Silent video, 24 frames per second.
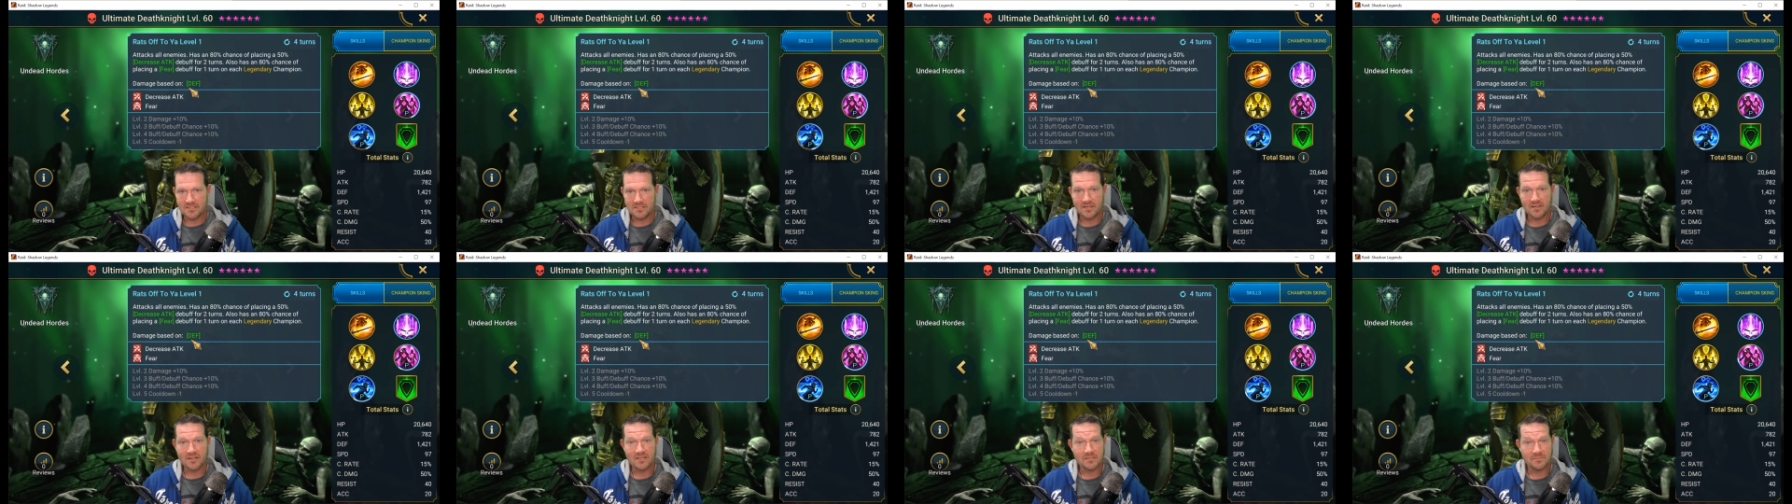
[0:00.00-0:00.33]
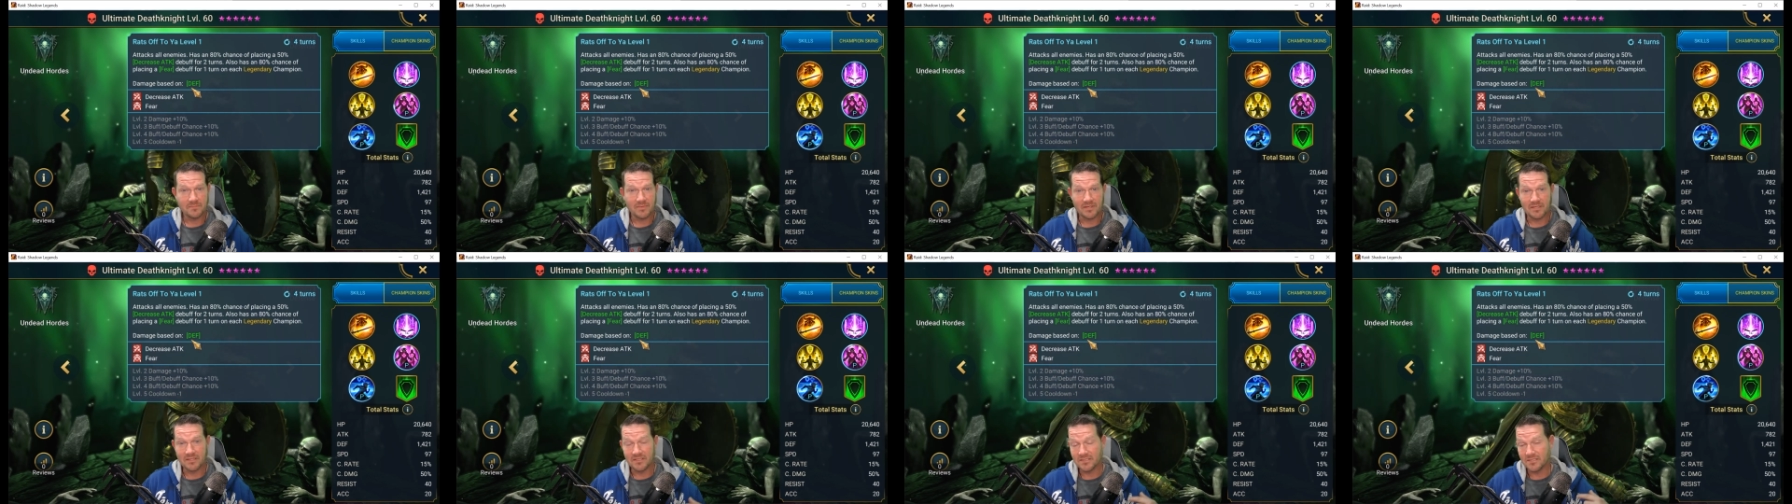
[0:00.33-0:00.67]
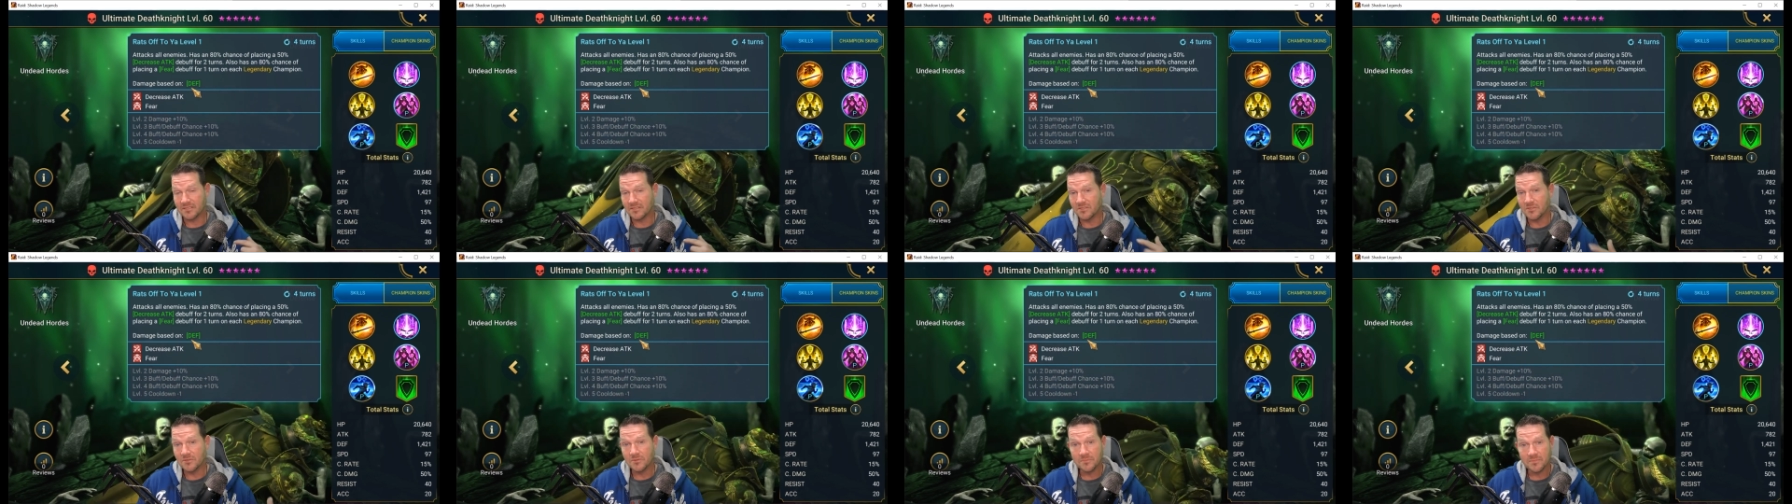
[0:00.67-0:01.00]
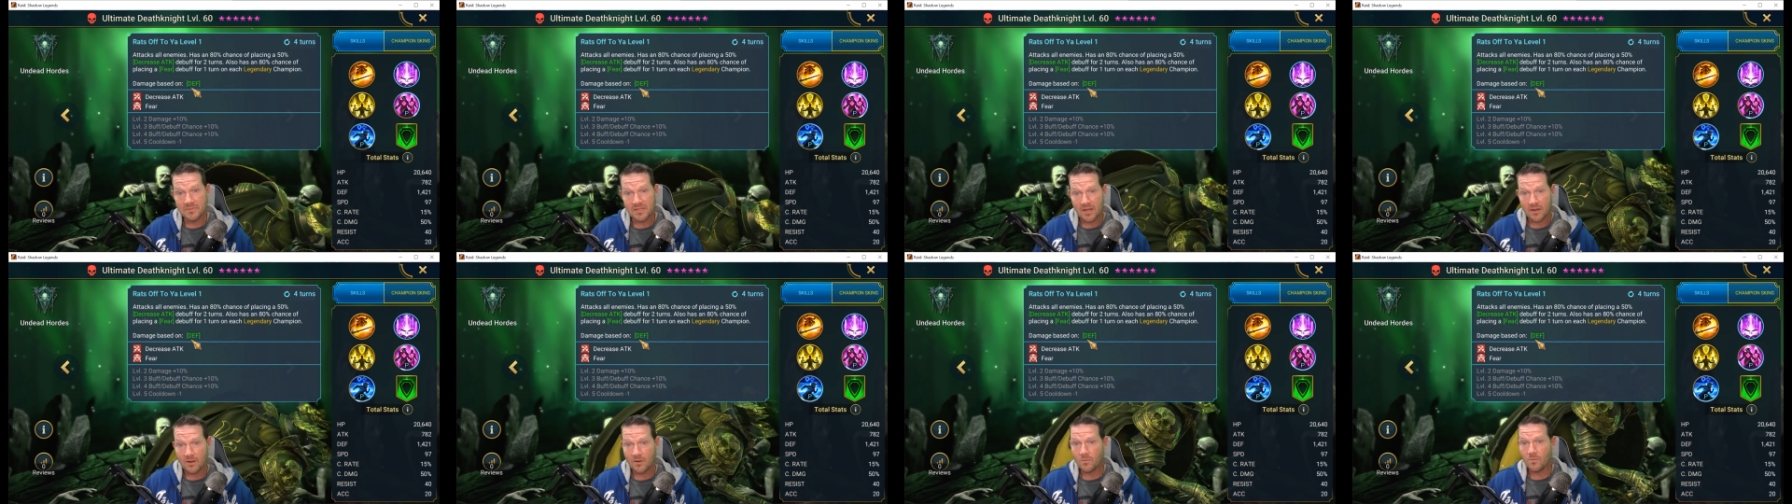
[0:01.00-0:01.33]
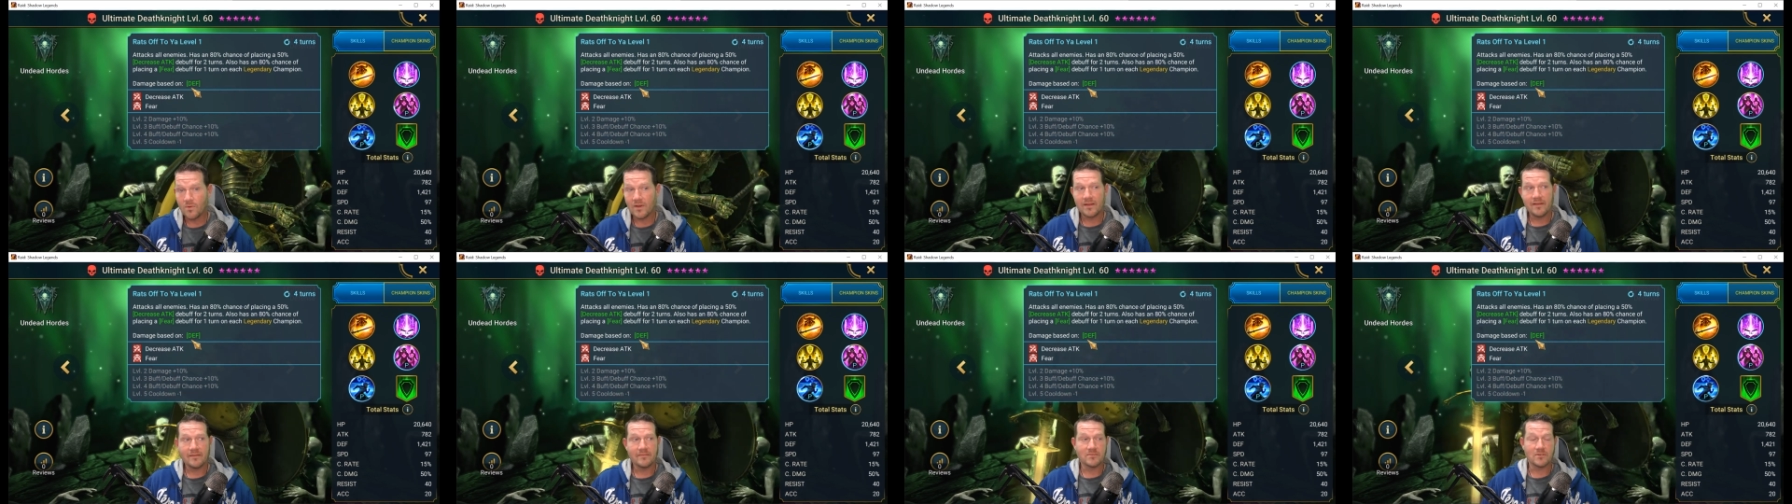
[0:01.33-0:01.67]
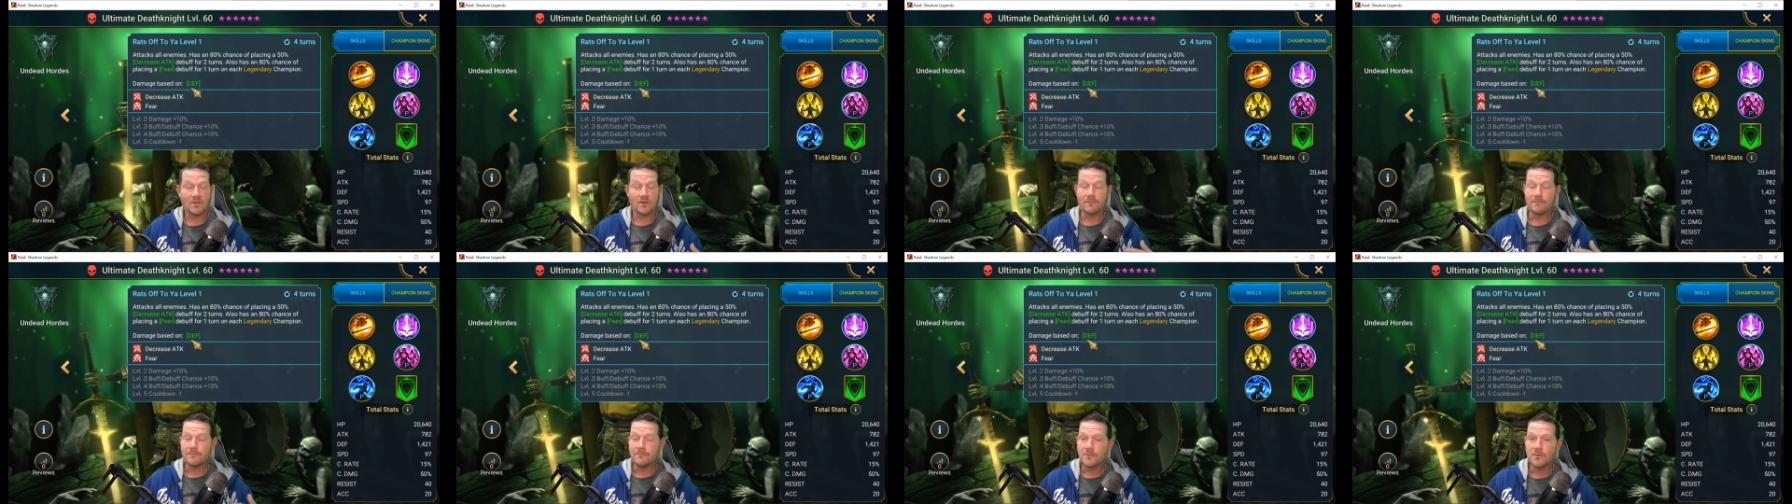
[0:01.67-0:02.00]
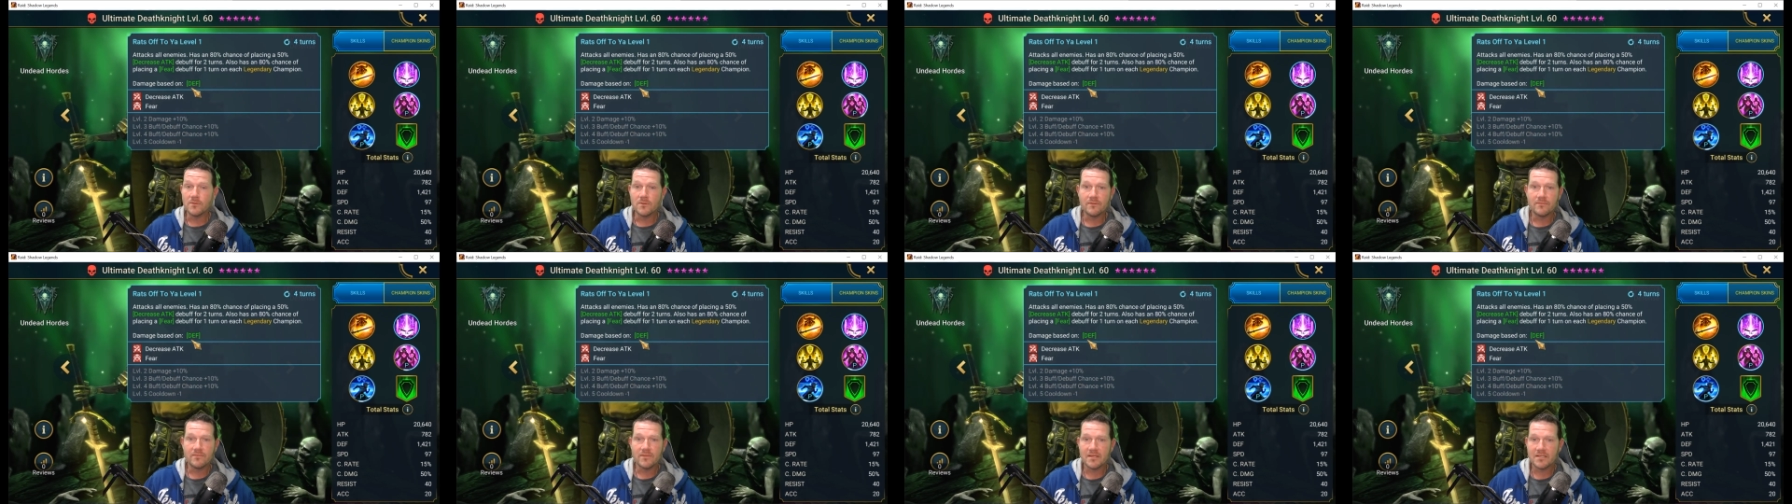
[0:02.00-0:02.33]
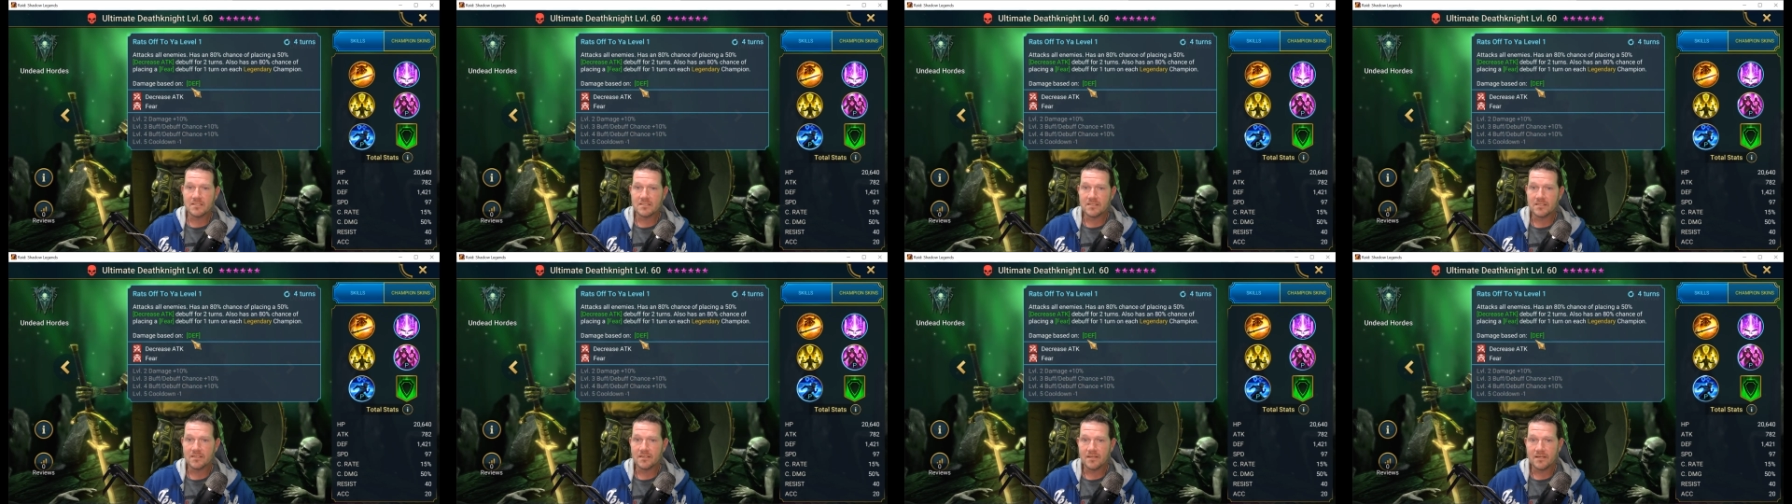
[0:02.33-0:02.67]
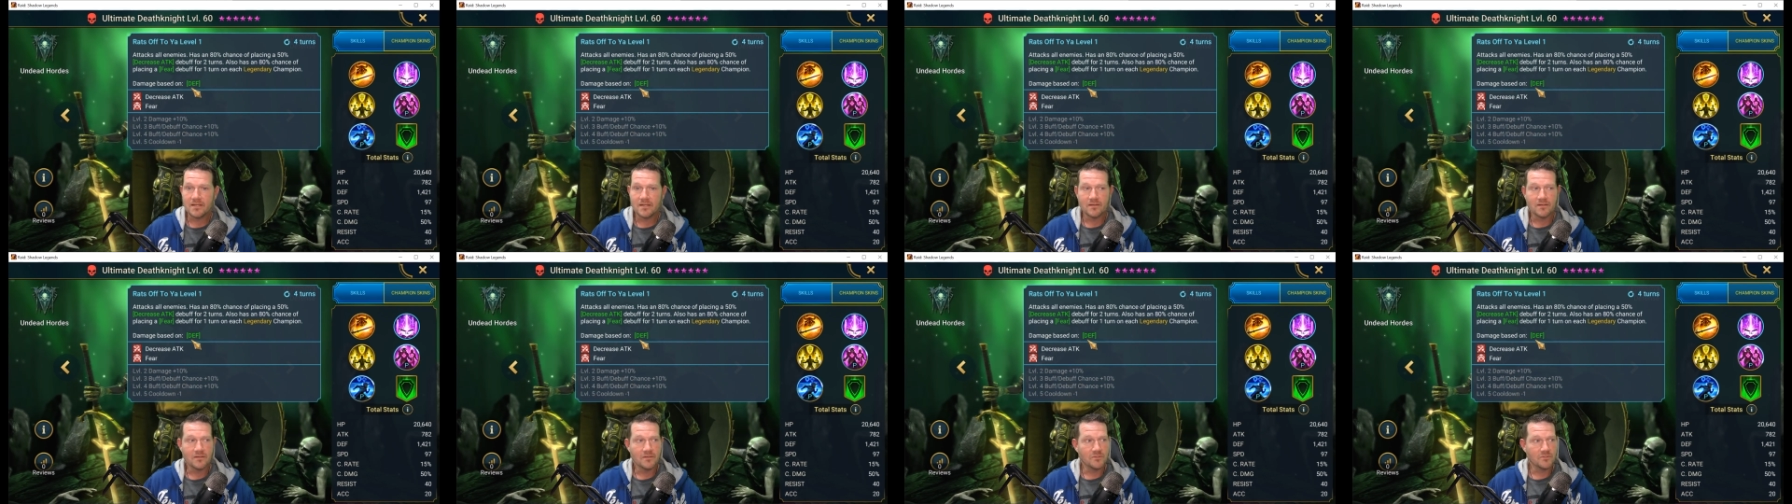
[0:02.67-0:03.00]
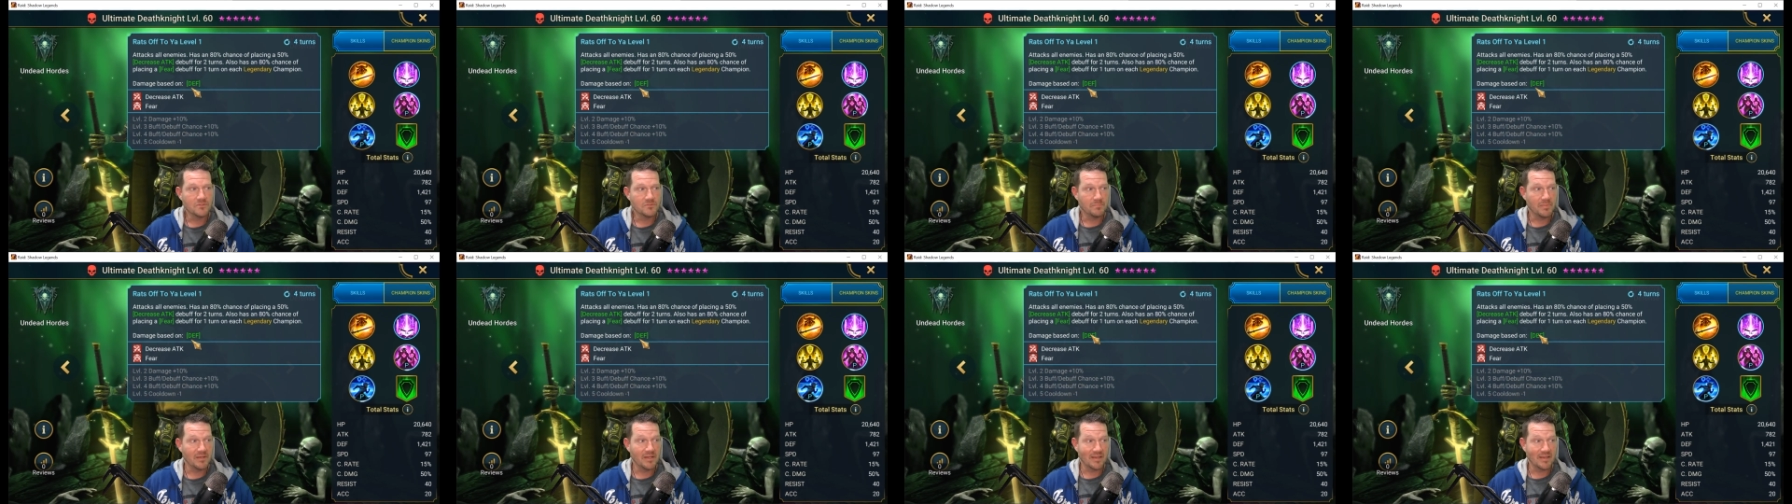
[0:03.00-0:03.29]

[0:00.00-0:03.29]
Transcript: legendaries because Doom Tower waves are full of legendary heroes.